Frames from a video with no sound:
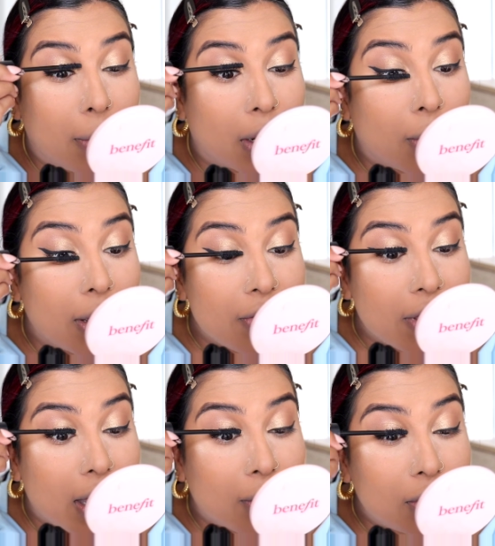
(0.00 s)
But one
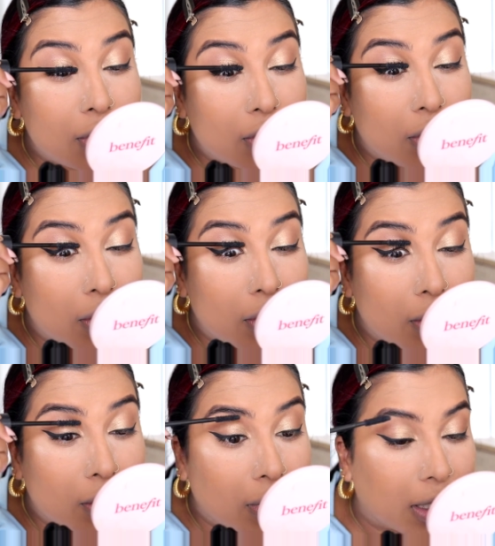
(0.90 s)
thing I will do
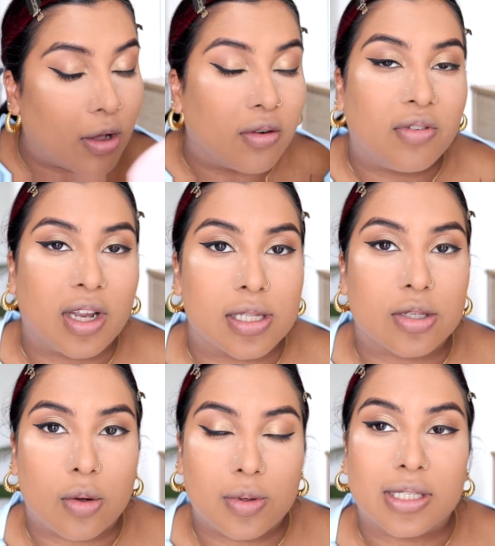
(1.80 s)
without fail
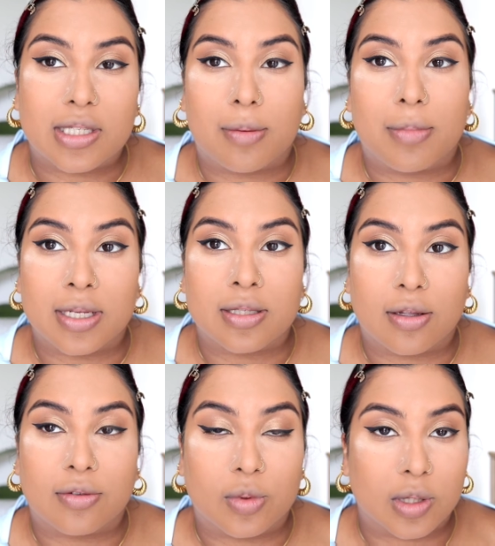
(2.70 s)
is always stab
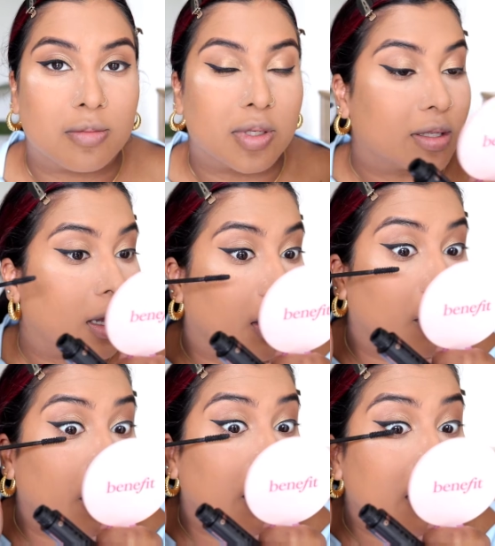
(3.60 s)
myself with the
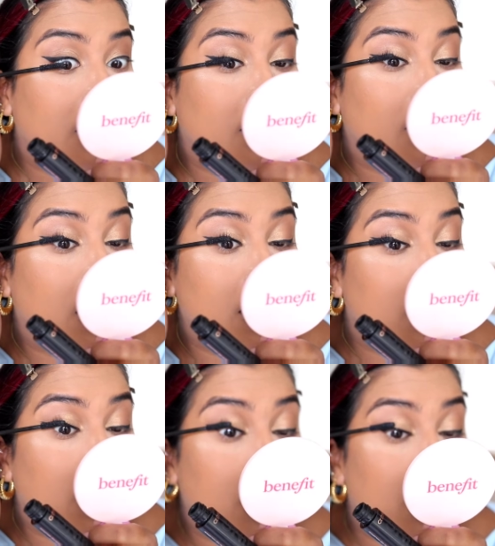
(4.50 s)
mascara wand. It's
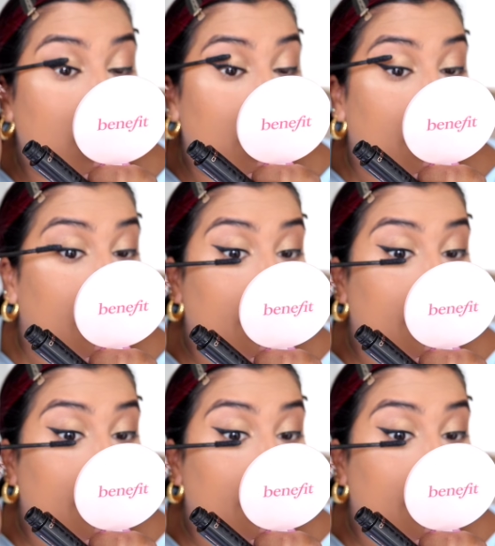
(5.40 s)
frustrating.